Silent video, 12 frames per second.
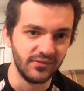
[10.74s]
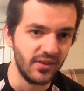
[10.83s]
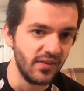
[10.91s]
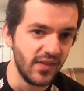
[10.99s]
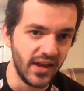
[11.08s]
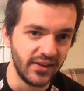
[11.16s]
of the
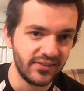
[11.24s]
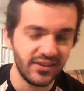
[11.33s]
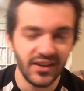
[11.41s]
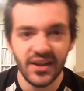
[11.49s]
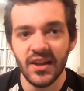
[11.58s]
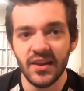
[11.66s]
net.
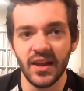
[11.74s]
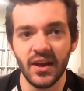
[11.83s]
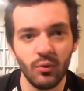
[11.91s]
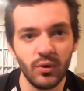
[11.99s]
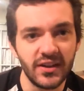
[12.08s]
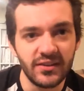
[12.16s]

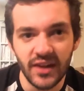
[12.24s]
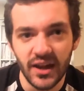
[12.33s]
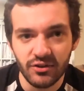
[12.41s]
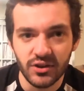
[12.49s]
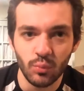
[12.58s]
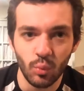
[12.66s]
Now,
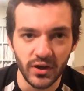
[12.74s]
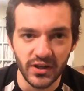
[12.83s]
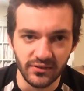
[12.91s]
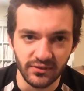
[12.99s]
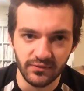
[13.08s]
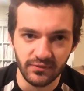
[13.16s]
exactly what
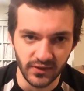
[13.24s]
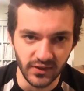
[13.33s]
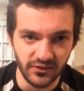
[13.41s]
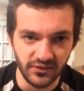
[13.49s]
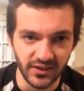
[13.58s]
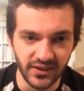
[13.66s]
is
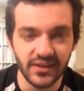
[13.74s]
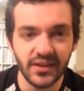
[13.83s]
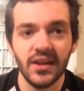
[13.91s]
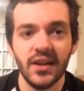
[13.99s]
finishing?